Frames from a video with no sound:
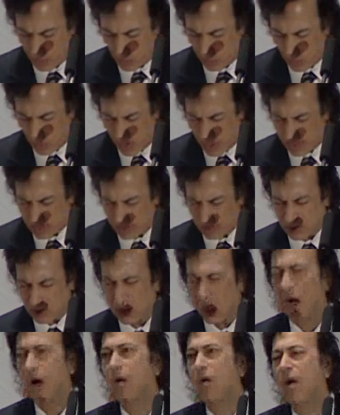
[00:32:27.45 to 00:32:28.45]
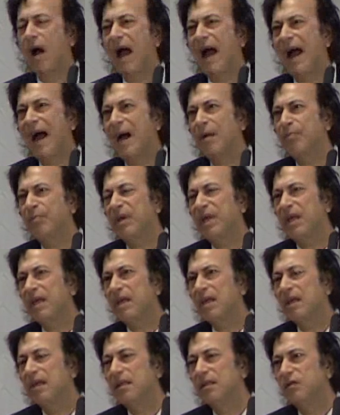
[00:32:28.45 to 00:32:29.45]
was so
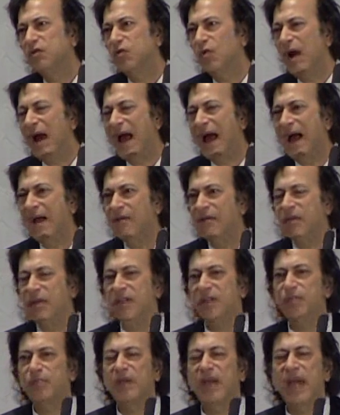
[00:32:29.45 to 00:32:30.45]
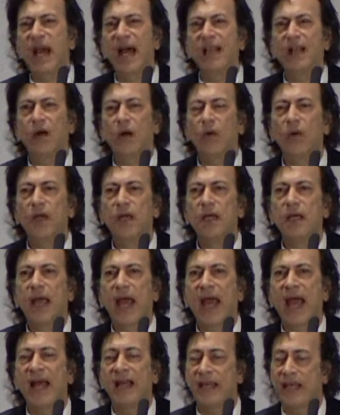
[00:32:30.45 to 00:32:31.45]
happy to have this piano,
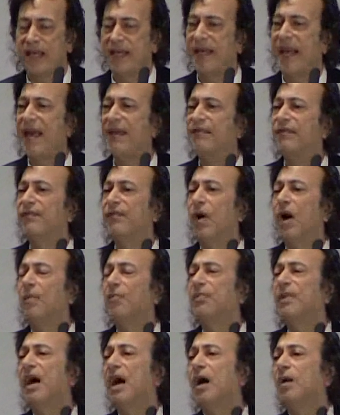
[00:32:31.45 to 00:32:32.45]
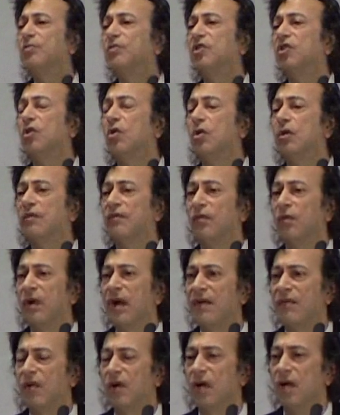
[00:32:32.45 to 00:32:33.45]
and he gave up the harpsichord
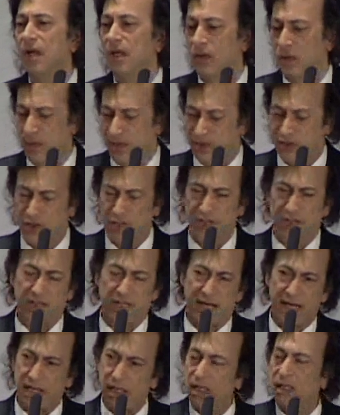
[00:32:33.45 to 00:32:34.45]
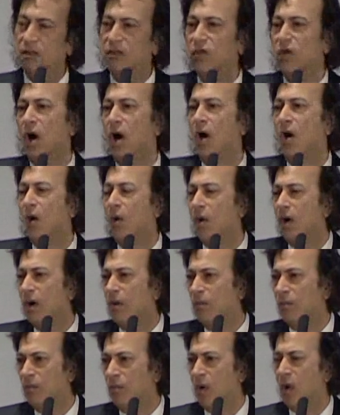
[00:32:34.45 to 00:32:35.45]
forever. Christian said, no
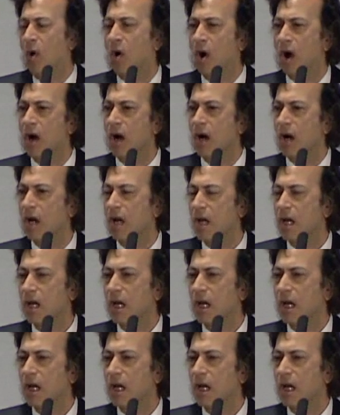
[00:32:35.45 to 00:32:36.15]
more